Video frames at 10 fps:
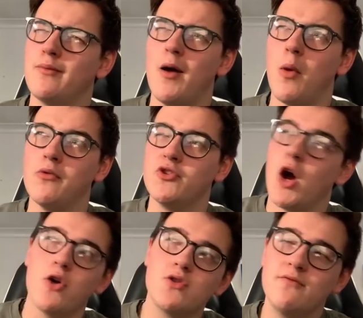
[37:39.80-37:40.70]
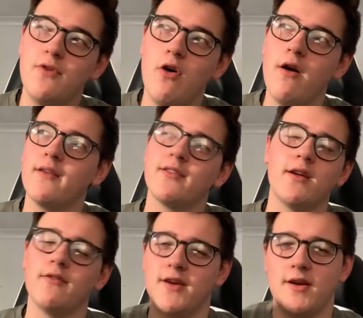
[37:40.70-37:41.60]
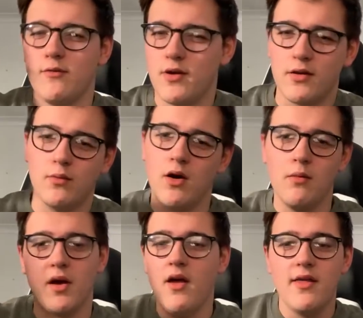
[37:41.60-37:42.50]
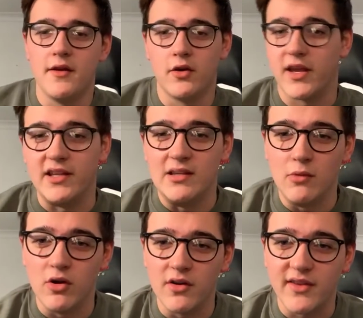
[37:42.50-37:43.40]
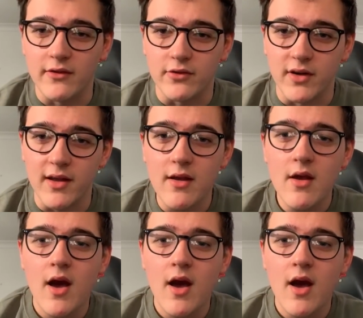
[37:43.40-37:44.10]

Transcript: I won't charge them for it, so I don't really know kind of what, but they're not keen anymore, essentially.